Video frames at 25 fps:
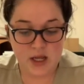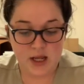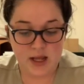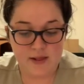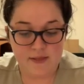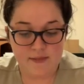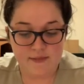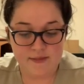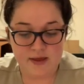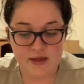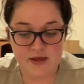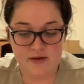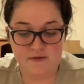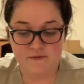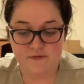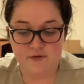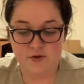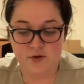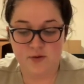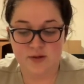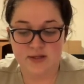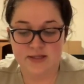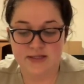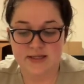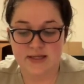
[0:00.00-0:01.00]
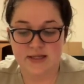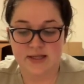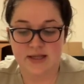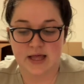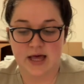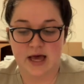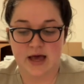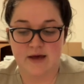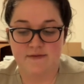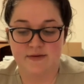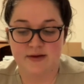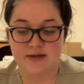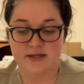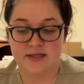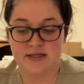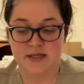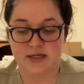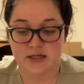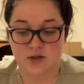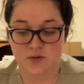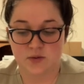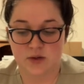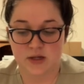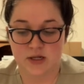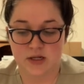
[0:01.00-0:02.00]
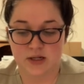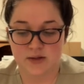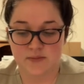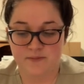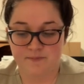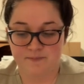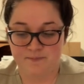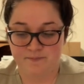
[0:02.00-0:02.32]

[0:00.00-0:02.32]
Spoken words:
and the influenza live attenuated.